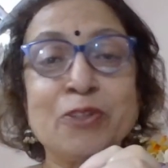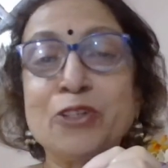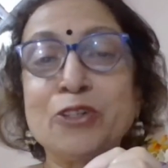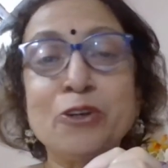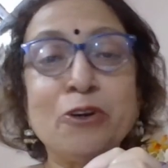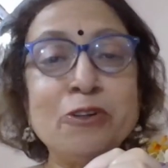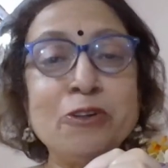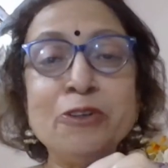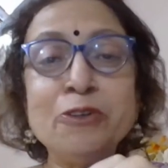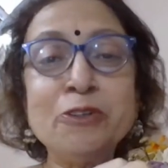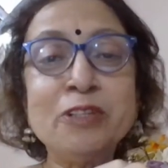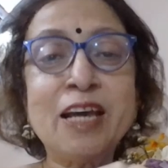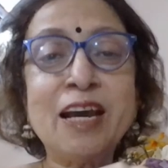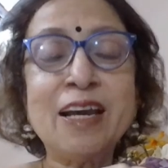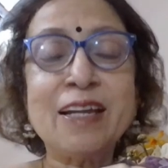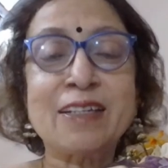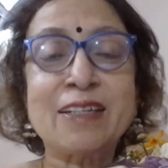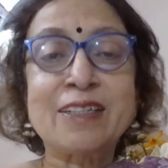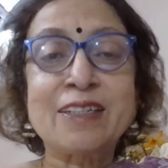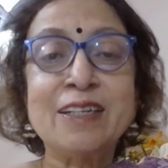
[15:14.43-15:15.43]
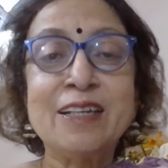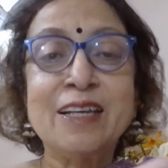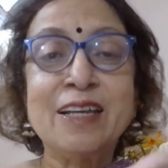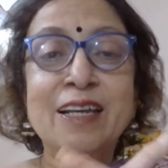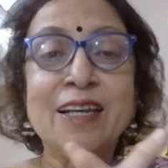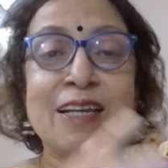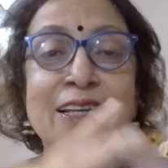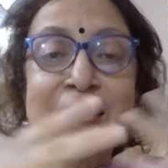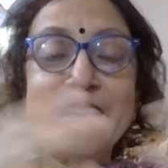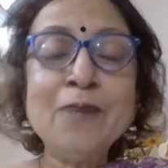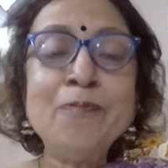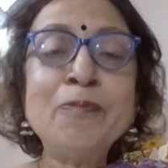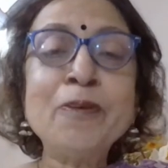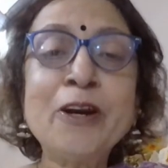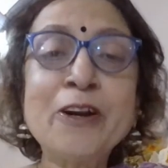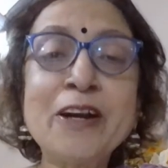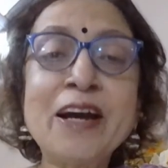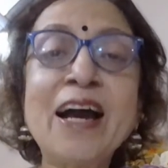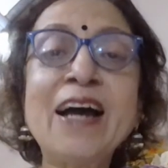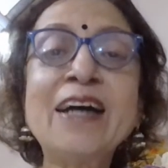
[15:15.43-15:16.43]
Don't do that. Keep
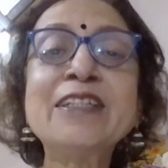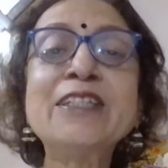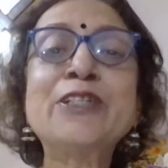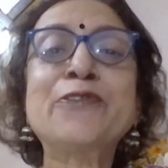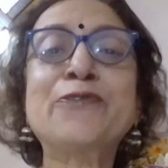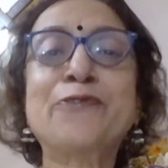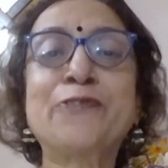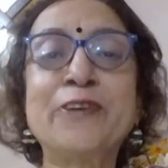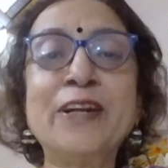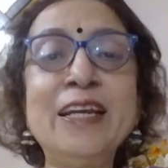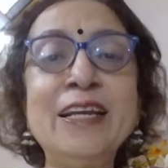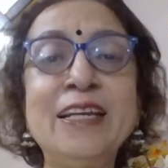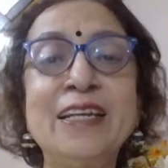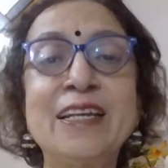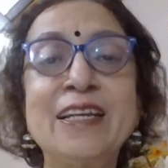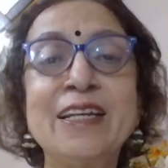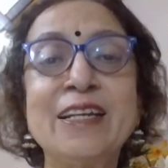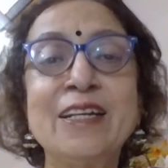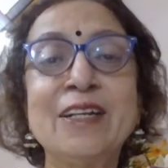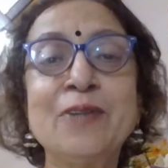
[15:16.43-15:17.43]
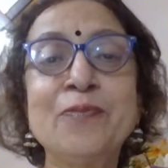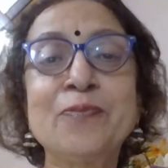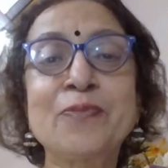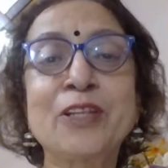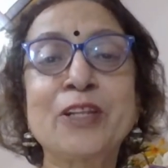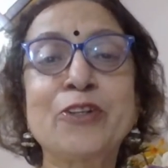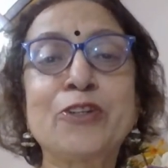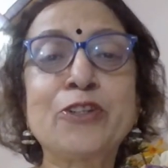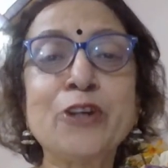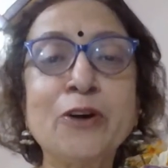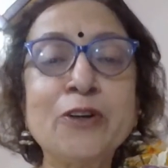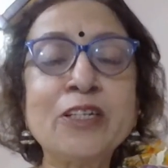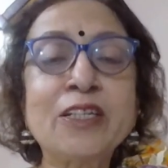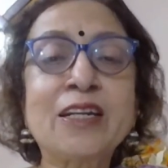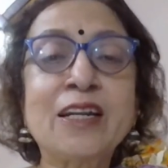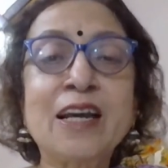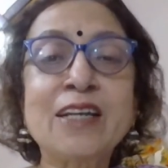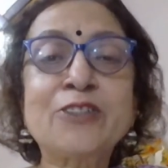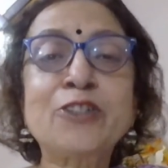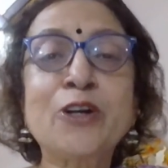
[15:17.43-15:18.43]
your hands free. Don't
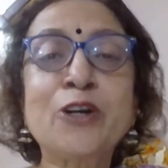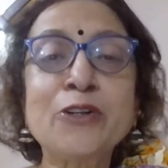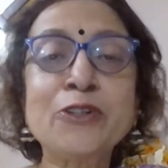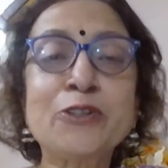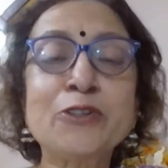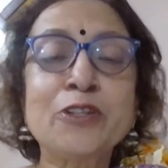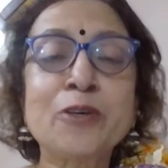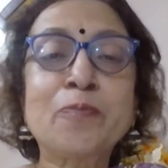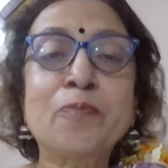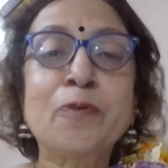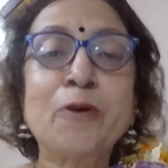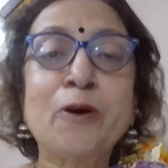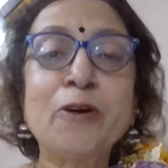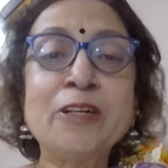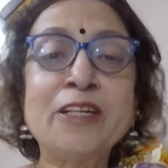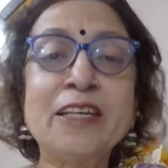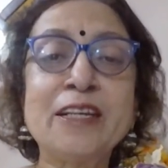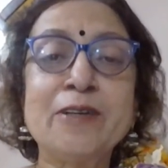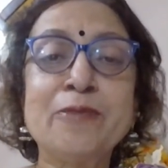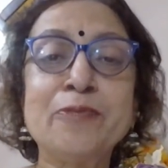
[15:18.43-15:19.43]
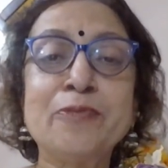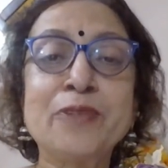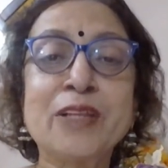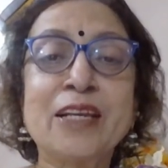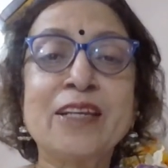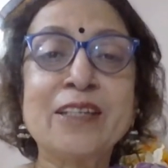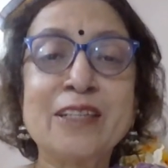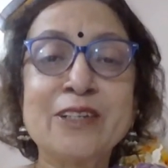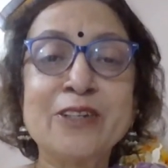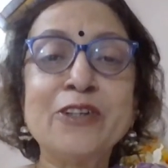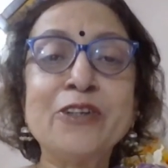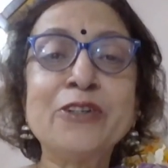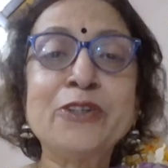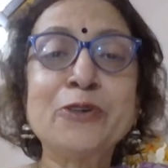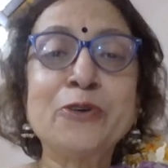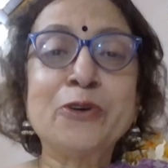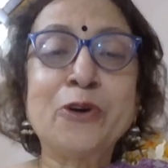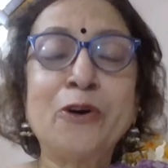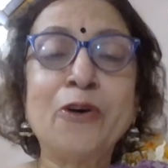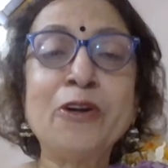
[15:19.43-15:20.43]
clutch on to the podium.
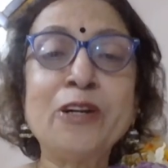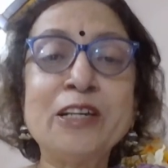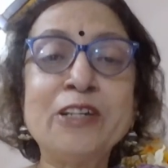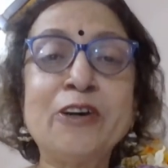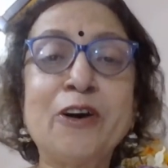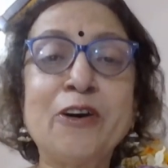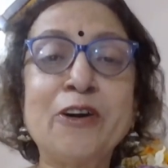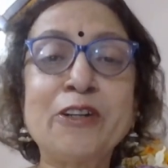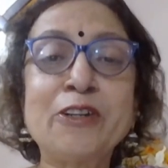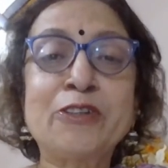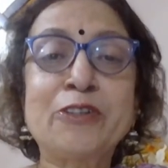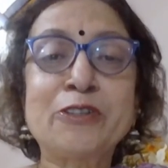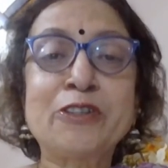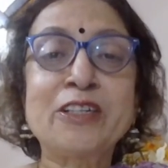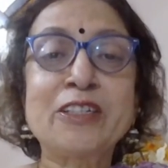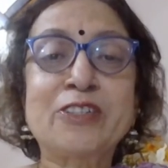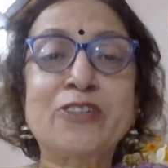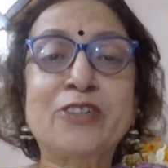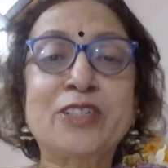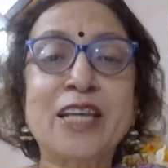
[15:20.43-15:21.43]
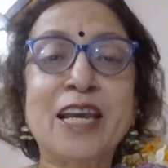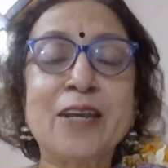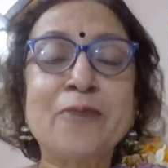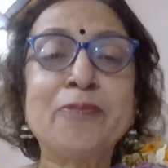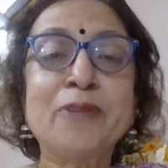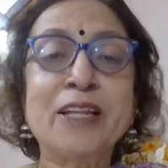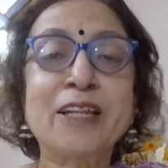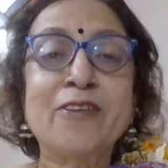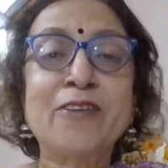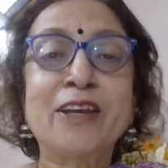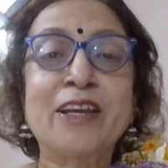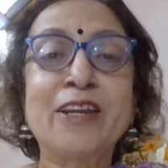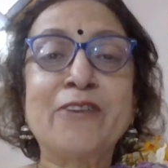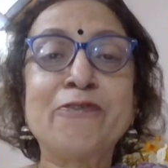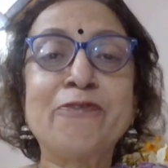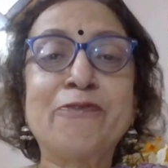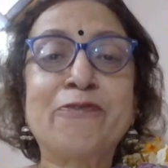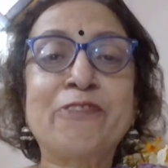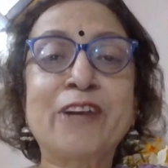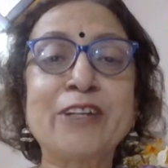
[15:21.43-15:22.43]
You hold on to the table
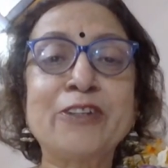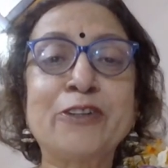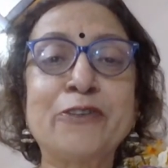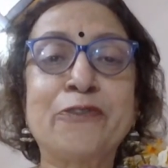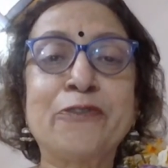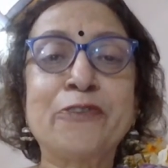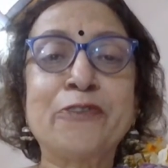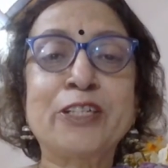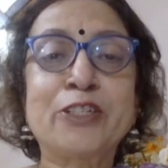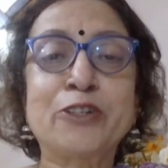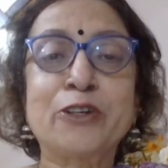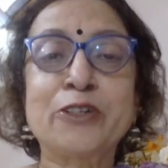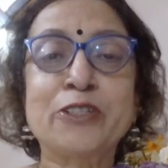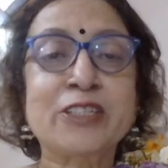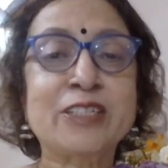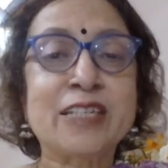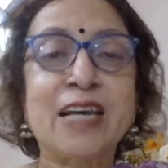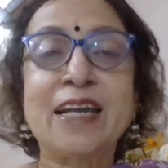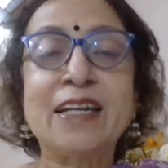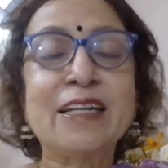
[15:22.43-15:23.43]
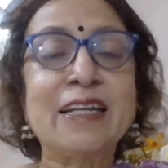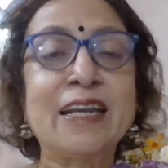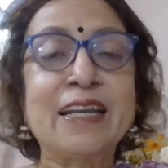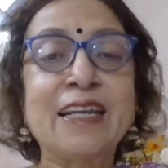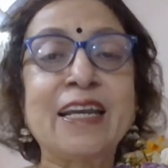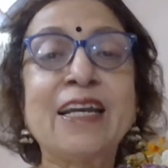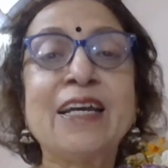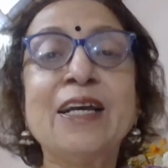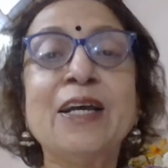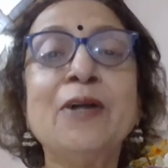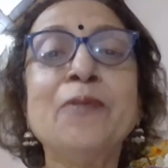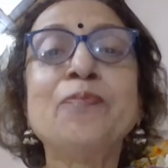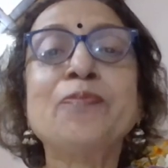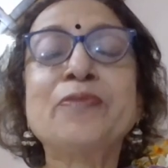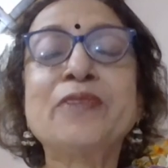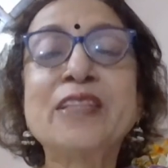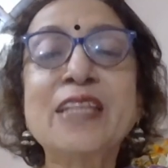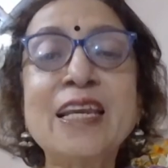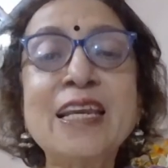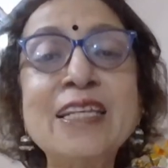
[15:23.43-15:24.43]
in front of which you're standing.
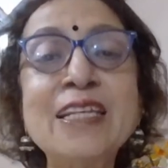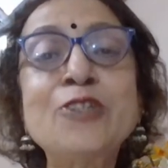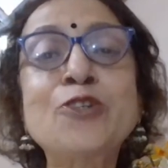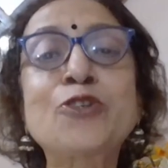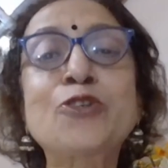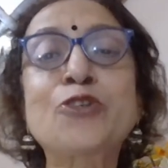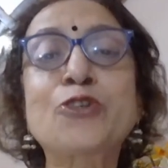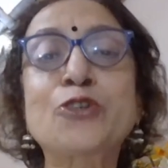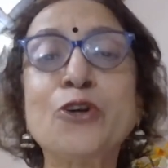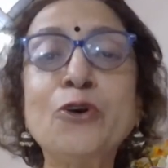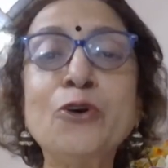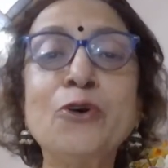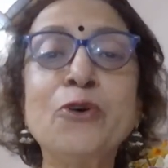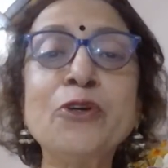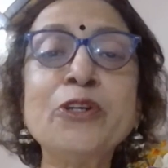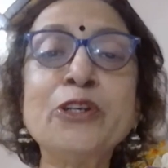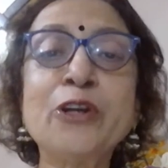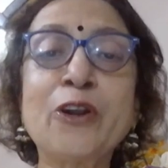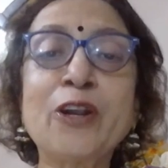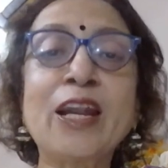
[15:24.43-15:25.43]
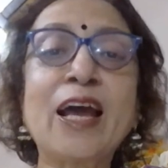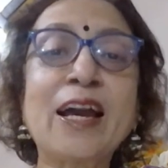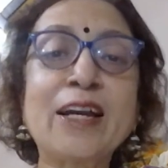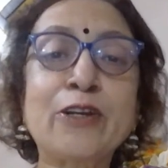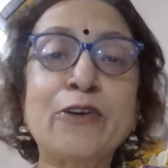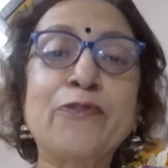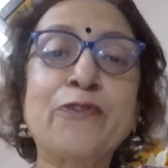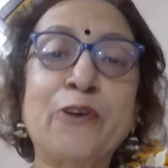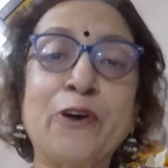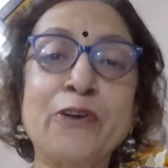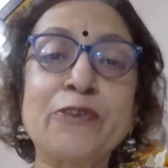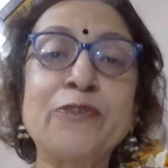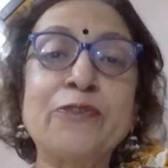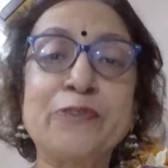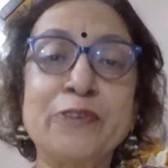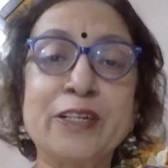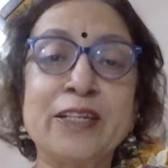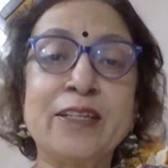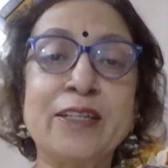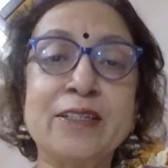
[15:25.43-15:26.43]
These show your lack of
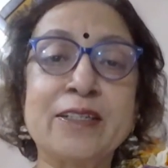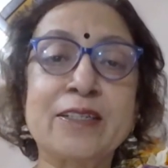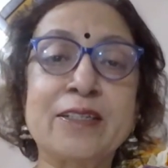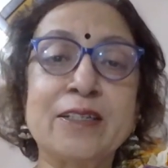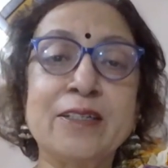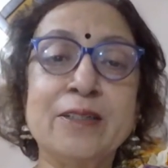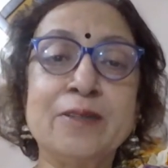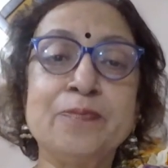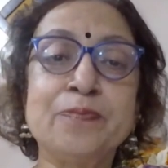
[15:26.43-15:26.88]
confidence.